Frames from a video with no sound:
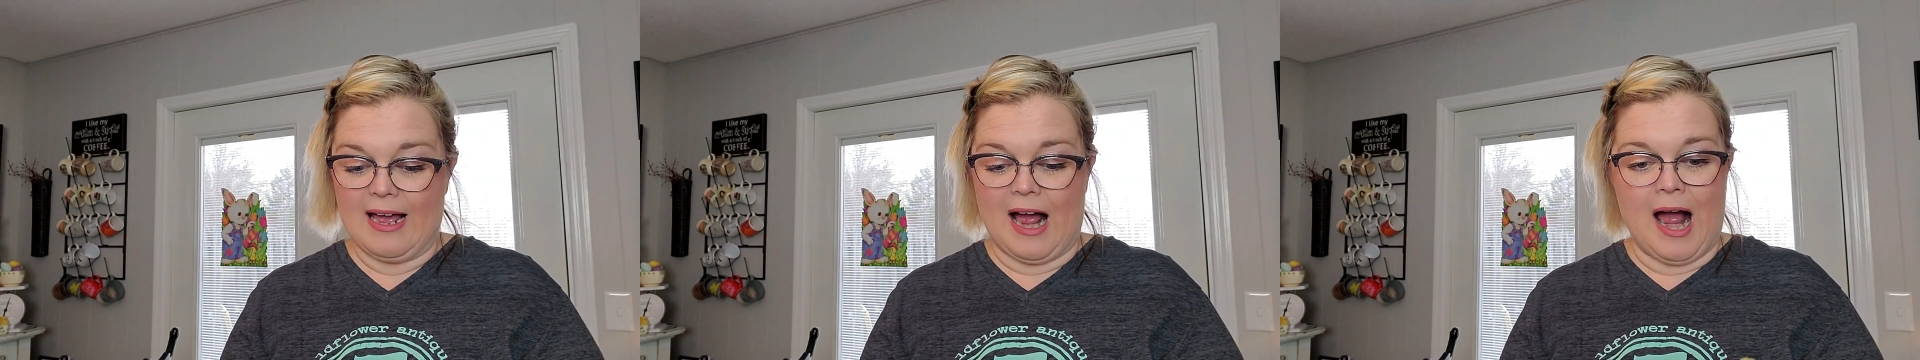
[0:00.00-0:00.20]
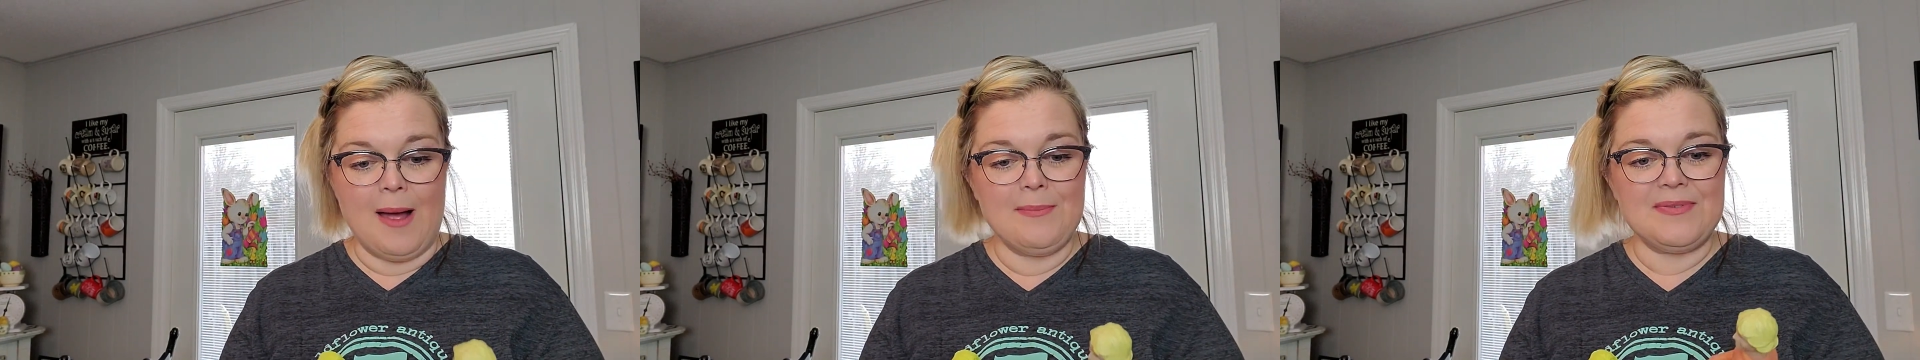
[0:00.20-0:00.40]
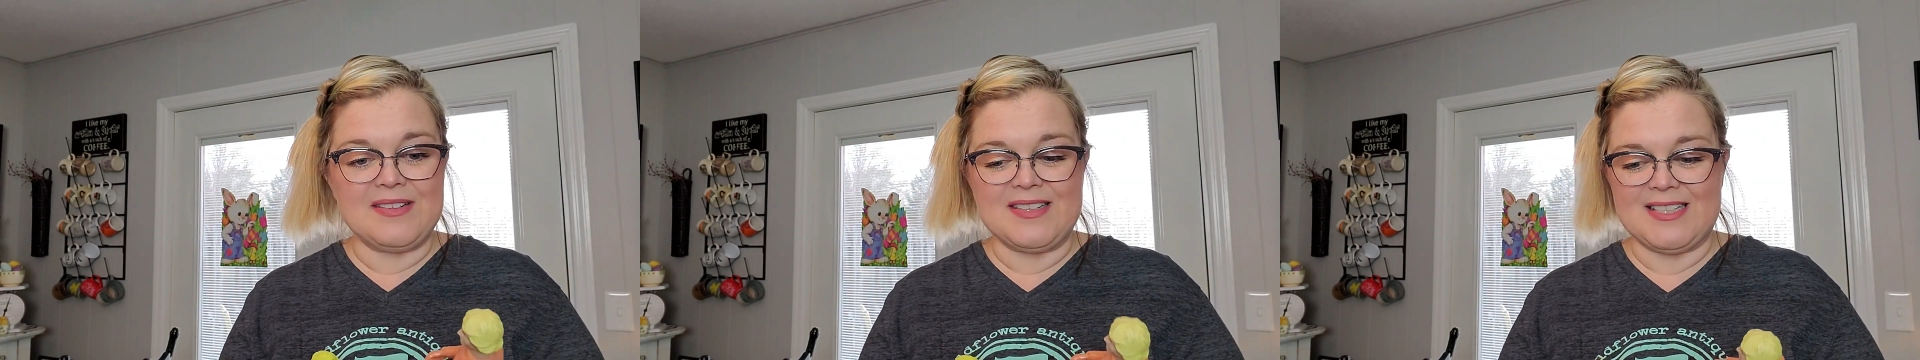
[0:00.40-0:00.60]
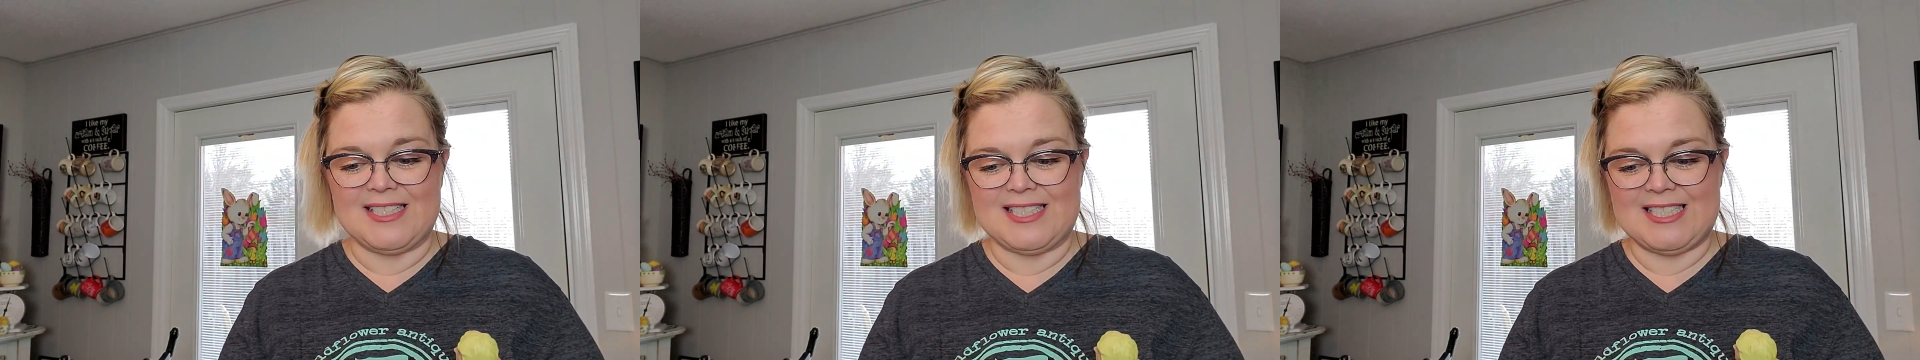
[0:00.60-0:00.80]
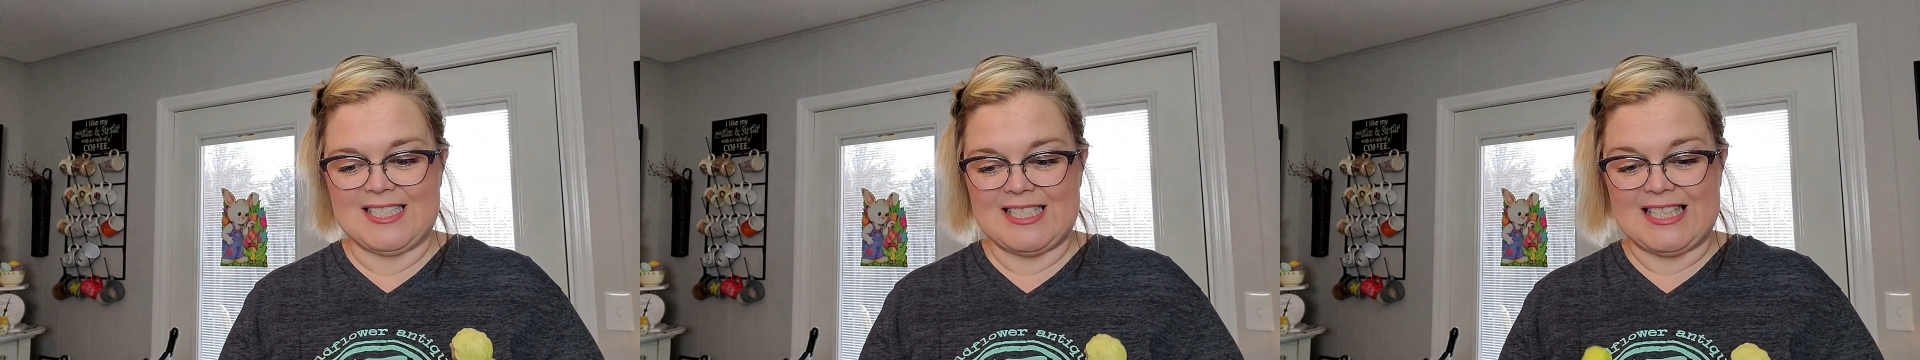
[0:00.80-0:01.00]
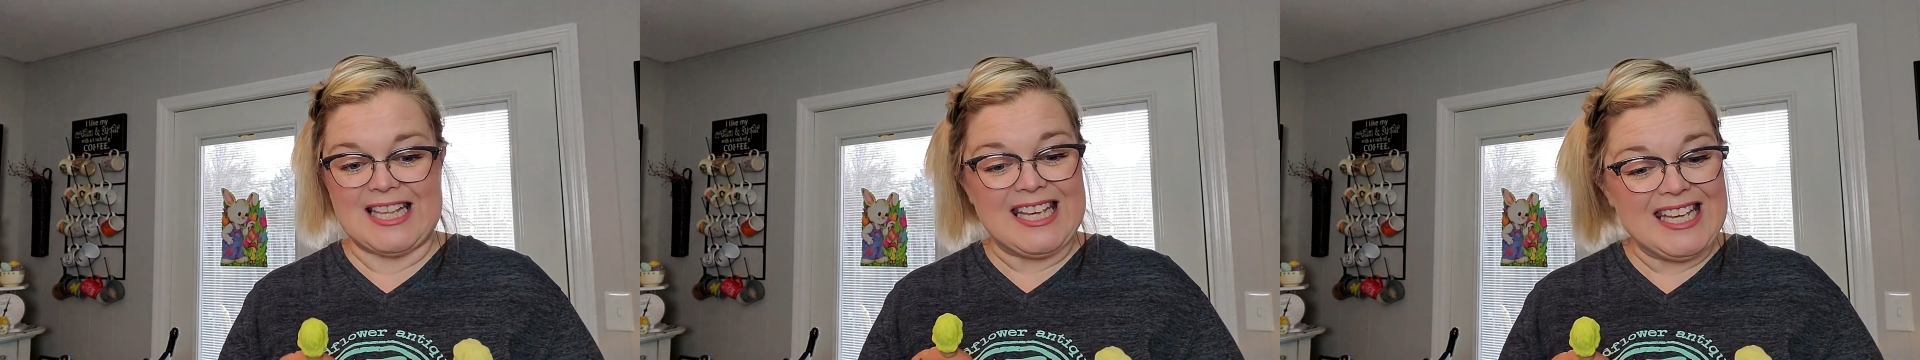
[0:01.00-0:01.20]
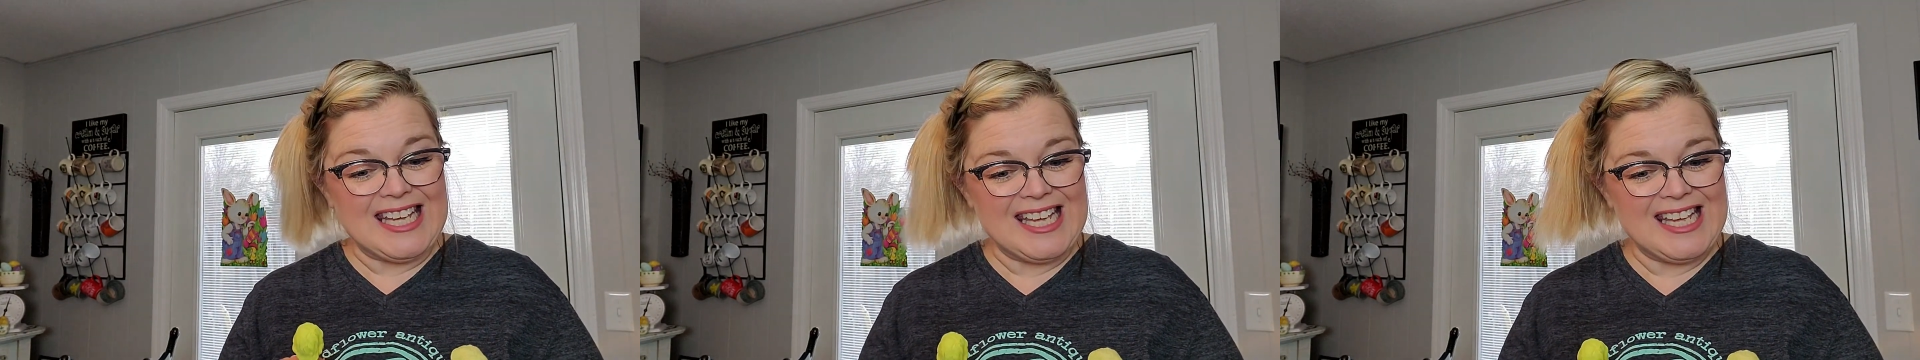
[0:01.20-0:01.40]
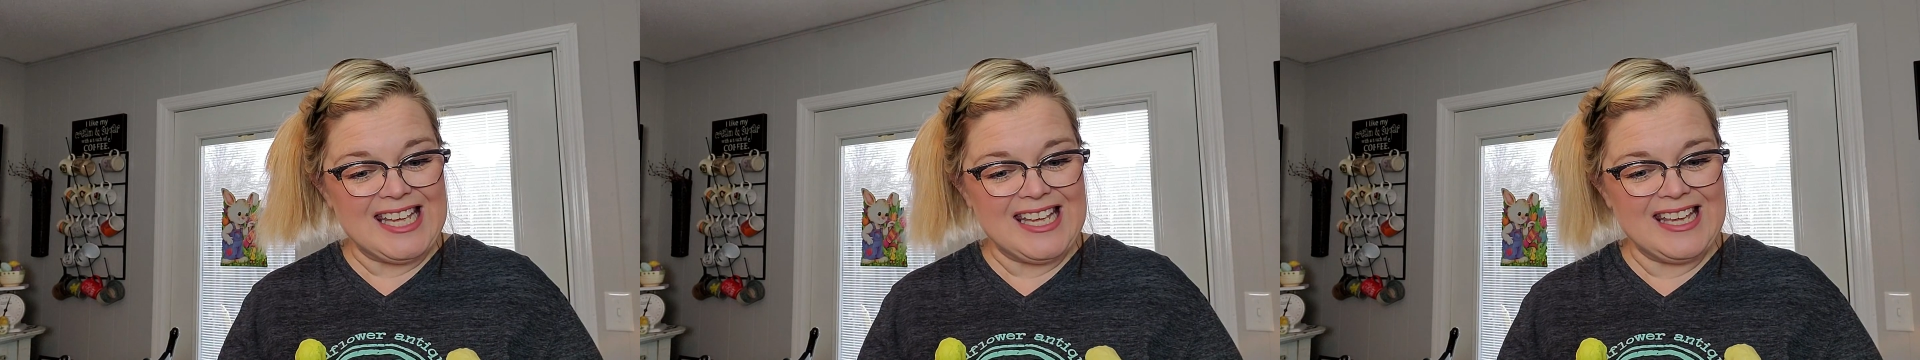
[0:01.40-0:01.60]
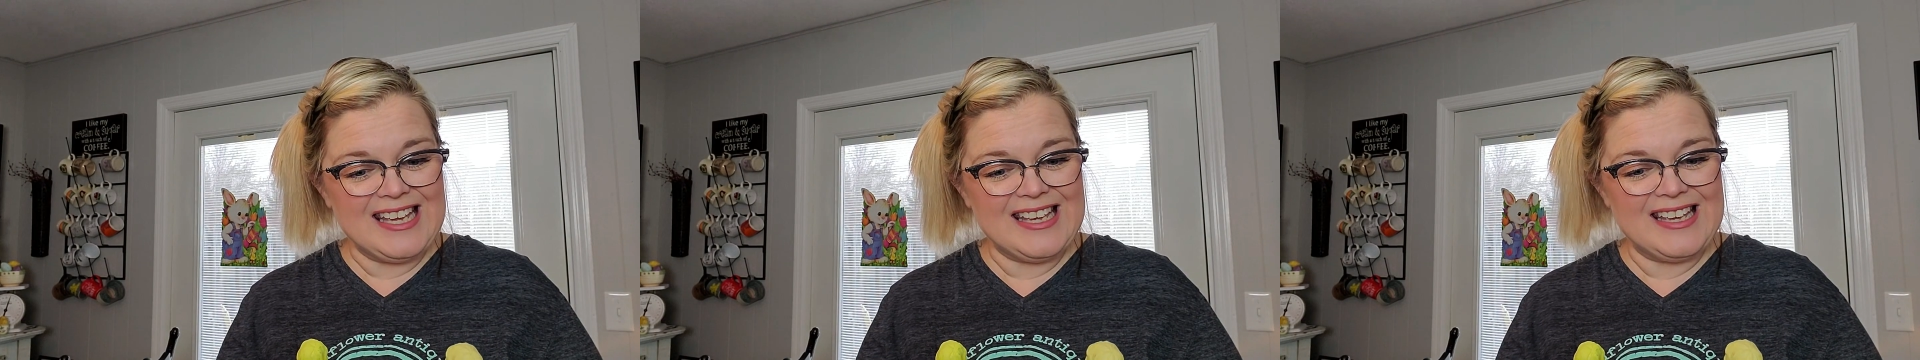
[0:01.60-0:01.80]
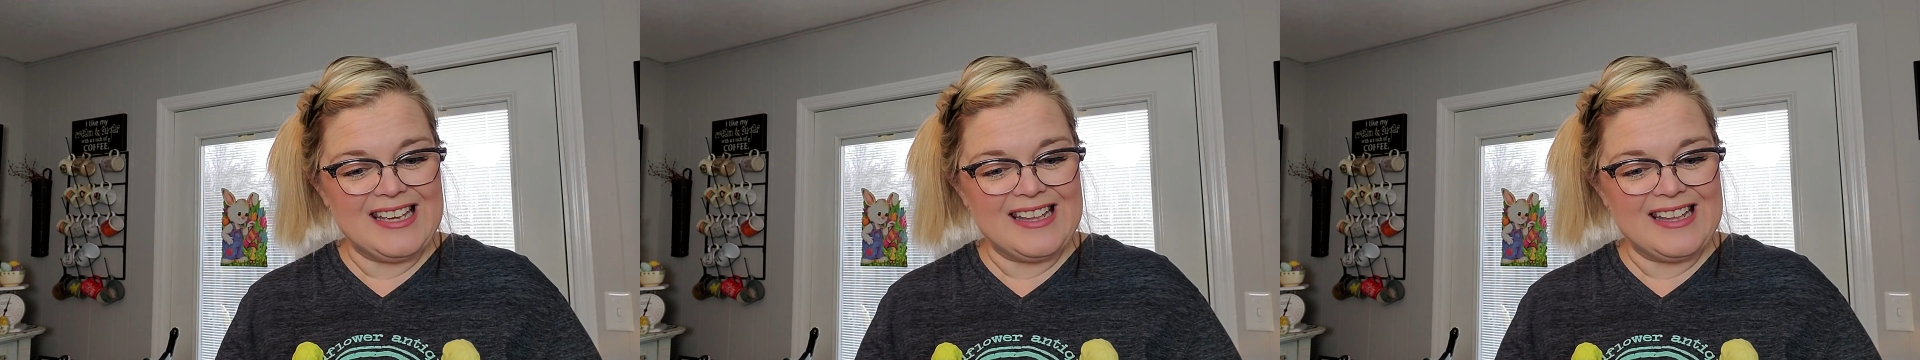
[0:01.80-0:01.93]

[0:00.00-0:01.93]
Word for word: I'm thinking